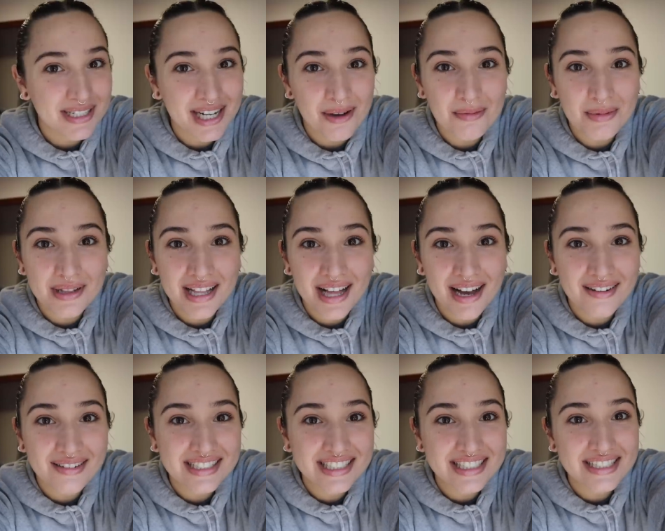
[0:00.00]
a couple
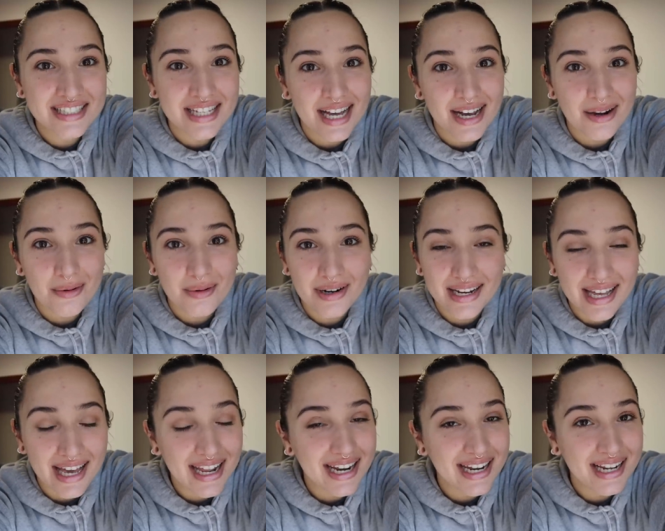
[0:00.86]
hours. We're
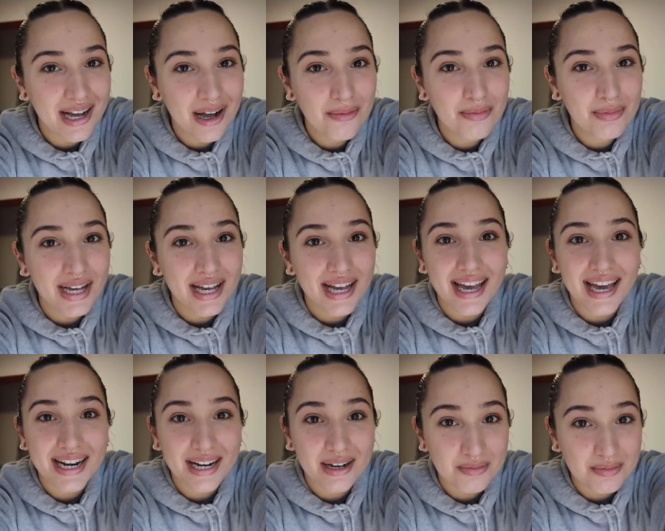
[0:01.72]
getting up
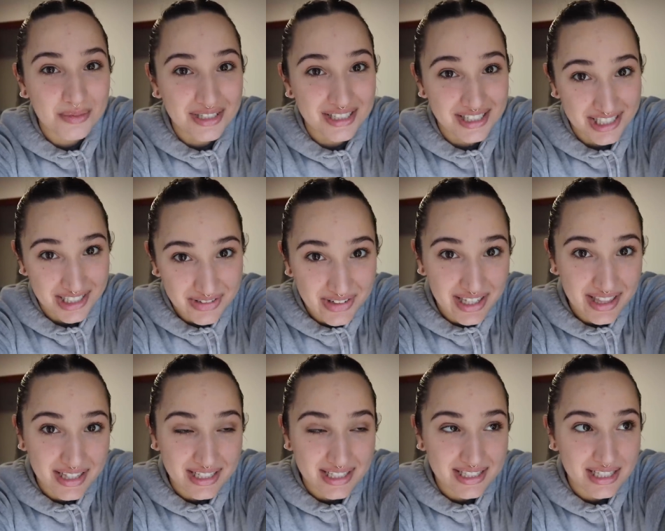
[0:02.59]
and I'm
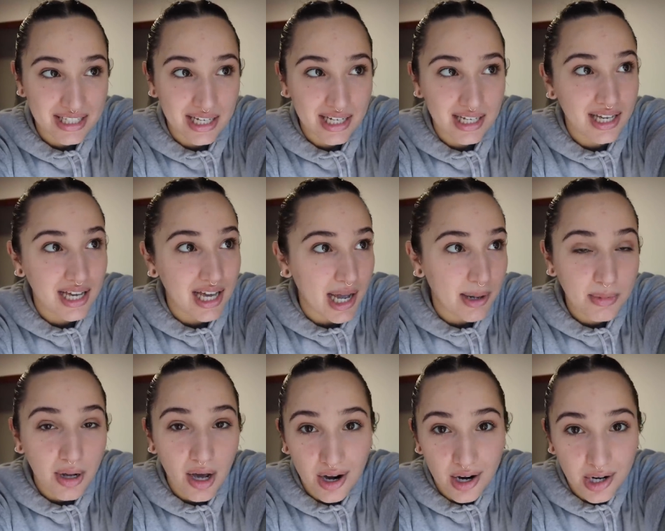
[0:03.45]
doing this thing.
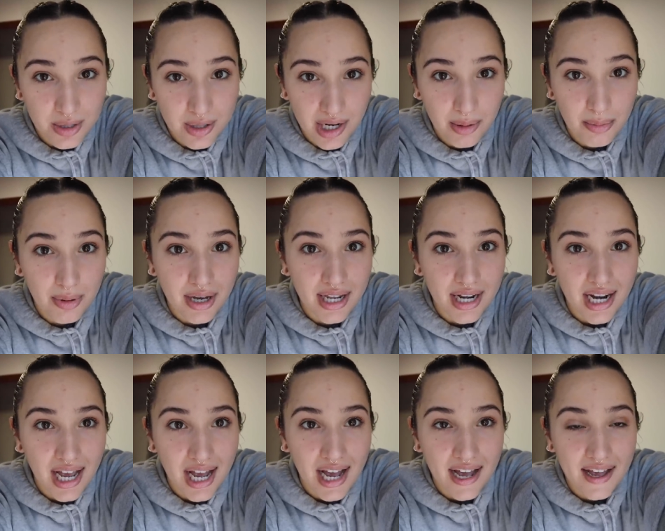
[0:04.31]
I'm not hungry, but
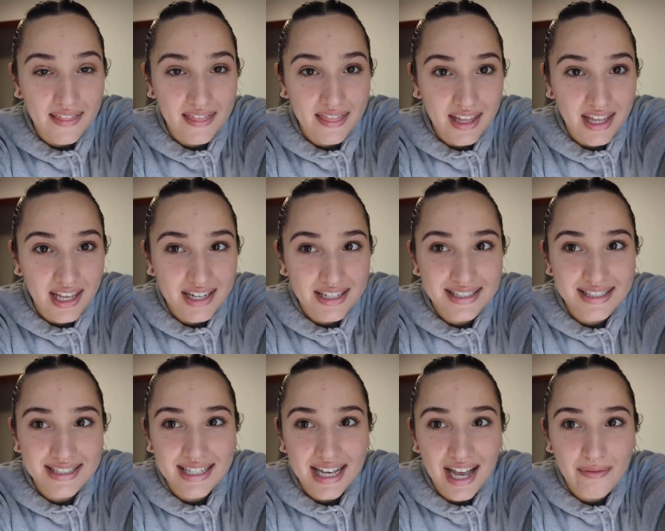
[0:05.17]
I think
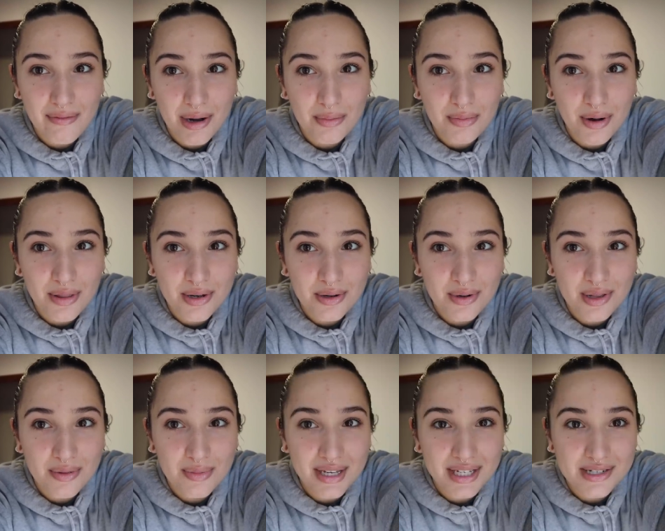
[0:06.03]
since I have my brother
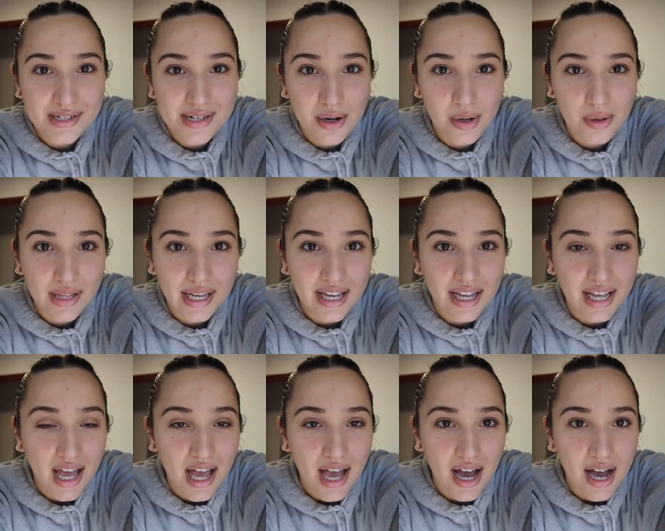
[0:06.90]
with me to go
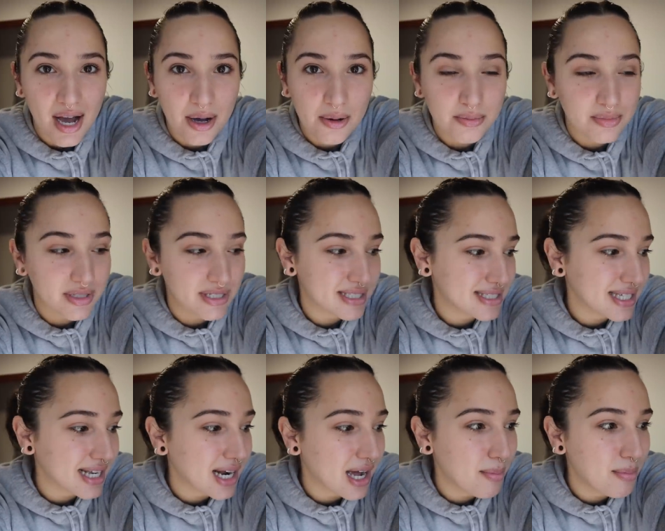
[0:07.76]
like um,
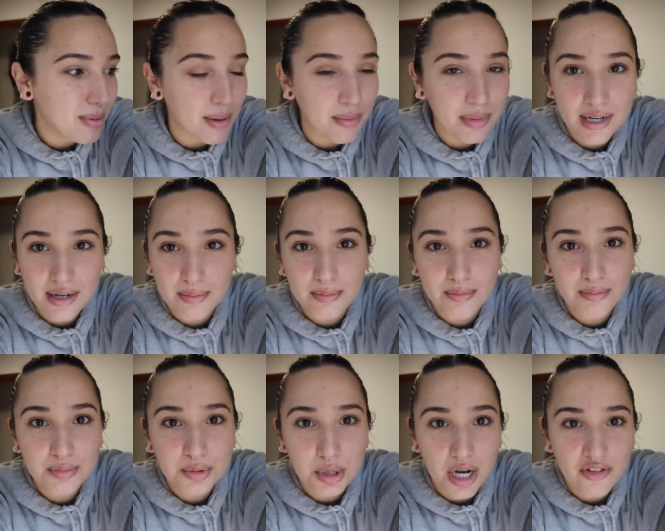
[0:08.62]
set up, I'm gonna
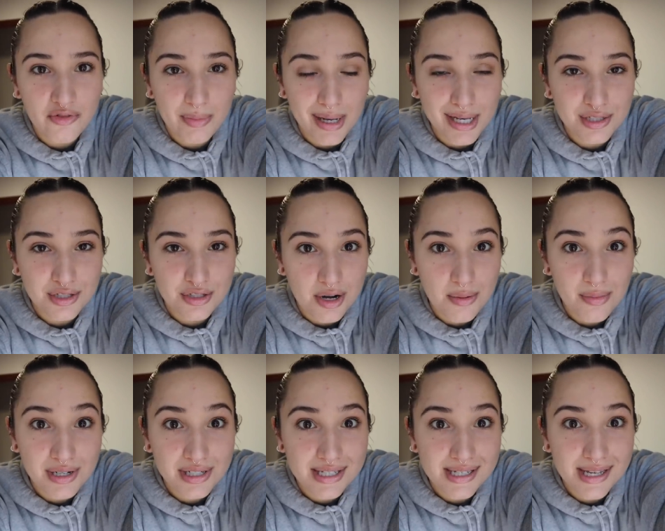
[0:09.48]
drive past
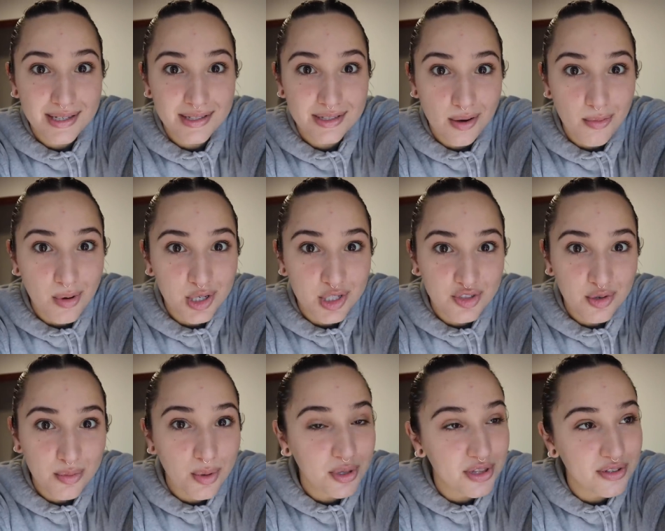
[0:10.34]
Starbucks and get Starbucks
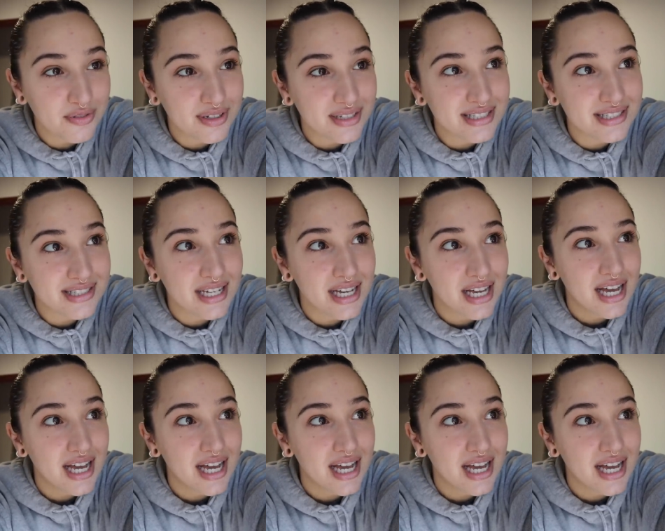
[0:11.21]
for both of us.